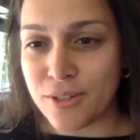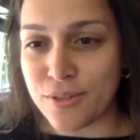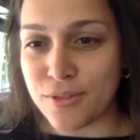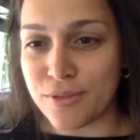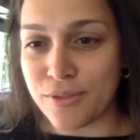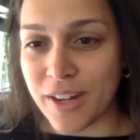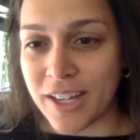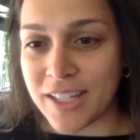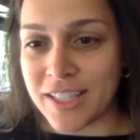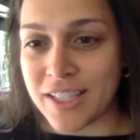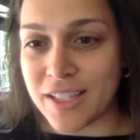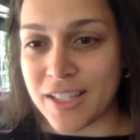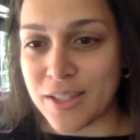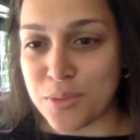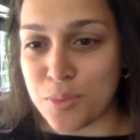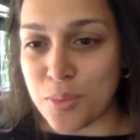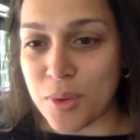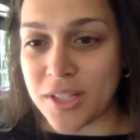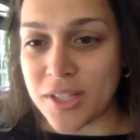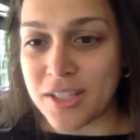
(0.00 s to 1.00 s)

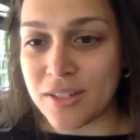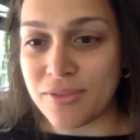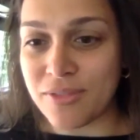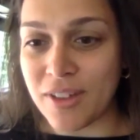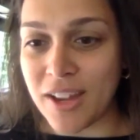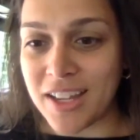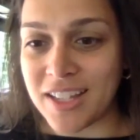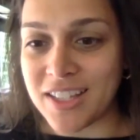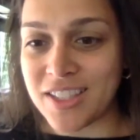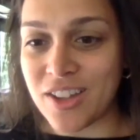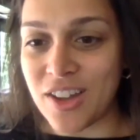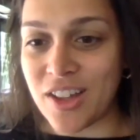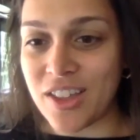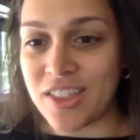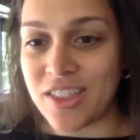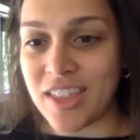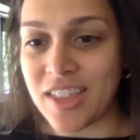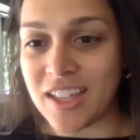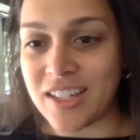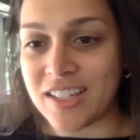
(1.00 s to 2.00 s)
Francis, what defines
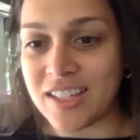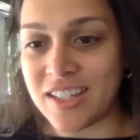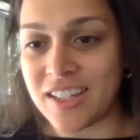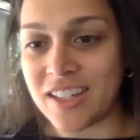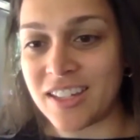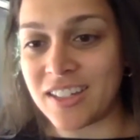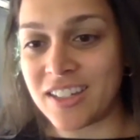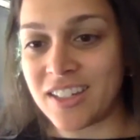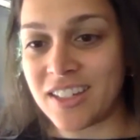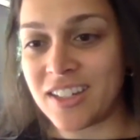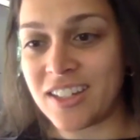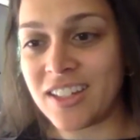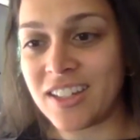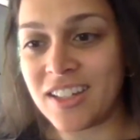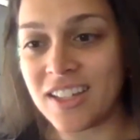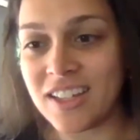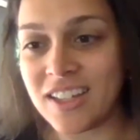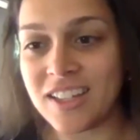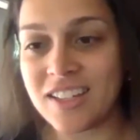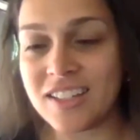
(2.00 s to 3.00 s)
authentic?
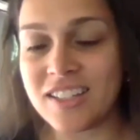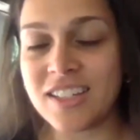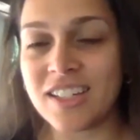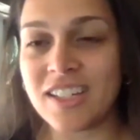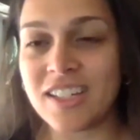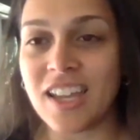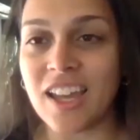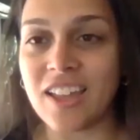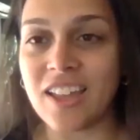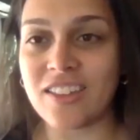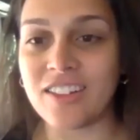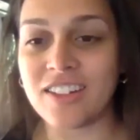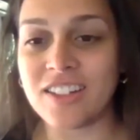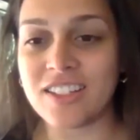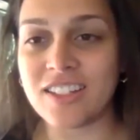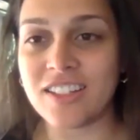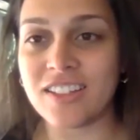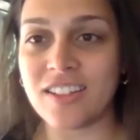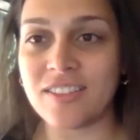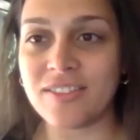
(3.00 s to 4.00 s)
Together
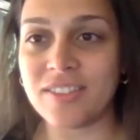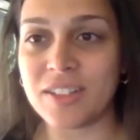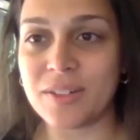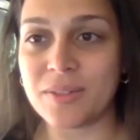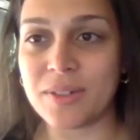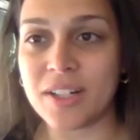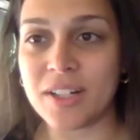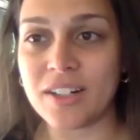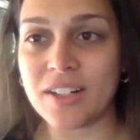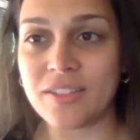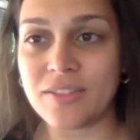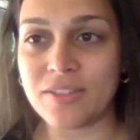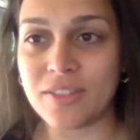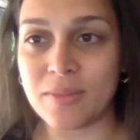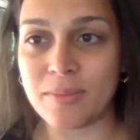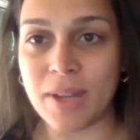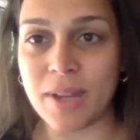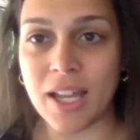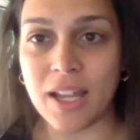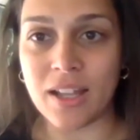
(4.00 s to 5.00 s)
is a lovely word
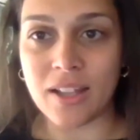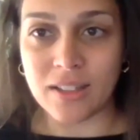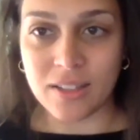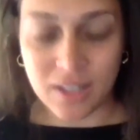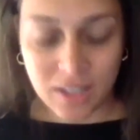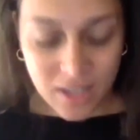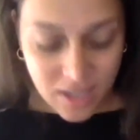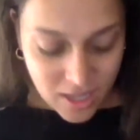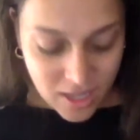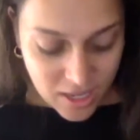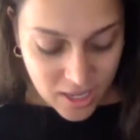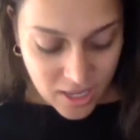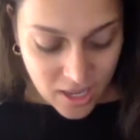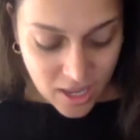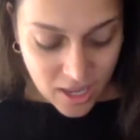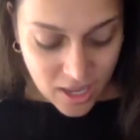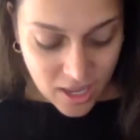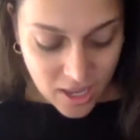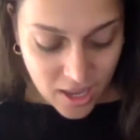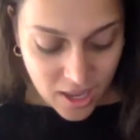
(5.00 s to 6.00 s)
from Elk.
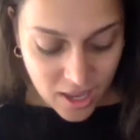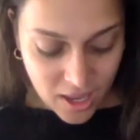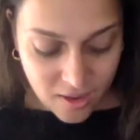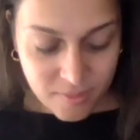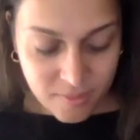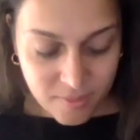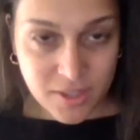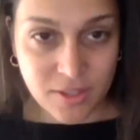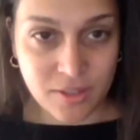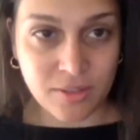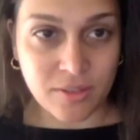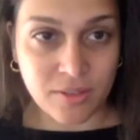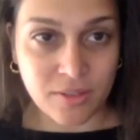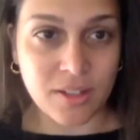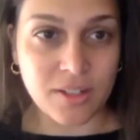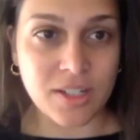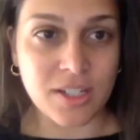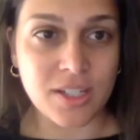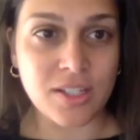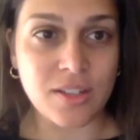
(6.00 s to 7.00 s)
So there's
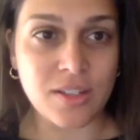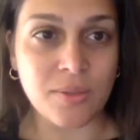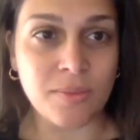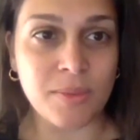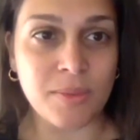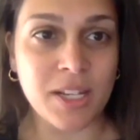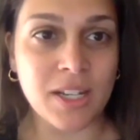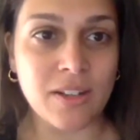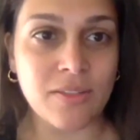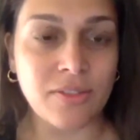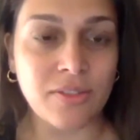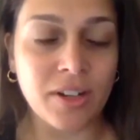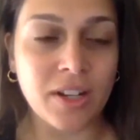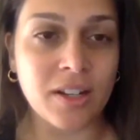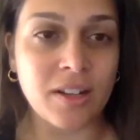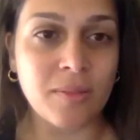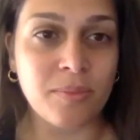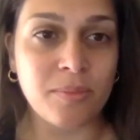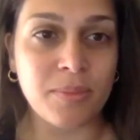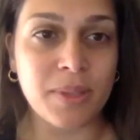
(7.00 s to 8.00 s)
just so many
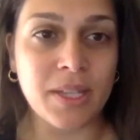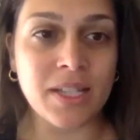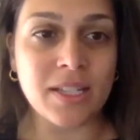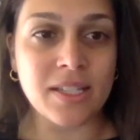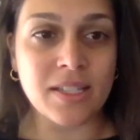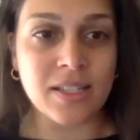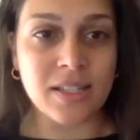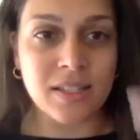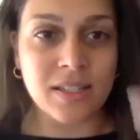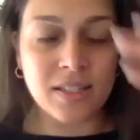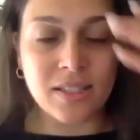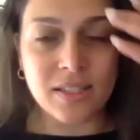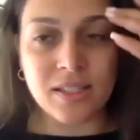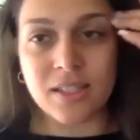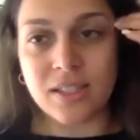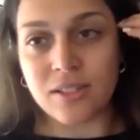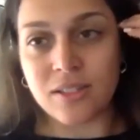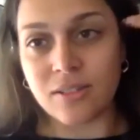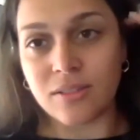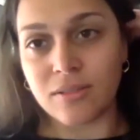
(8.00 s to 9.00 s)
different pieces
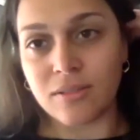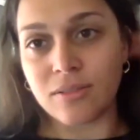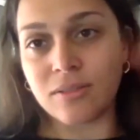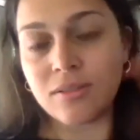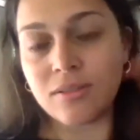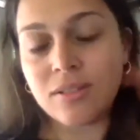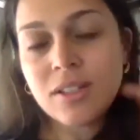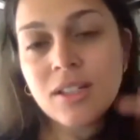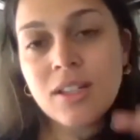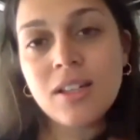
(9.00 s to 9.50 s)
to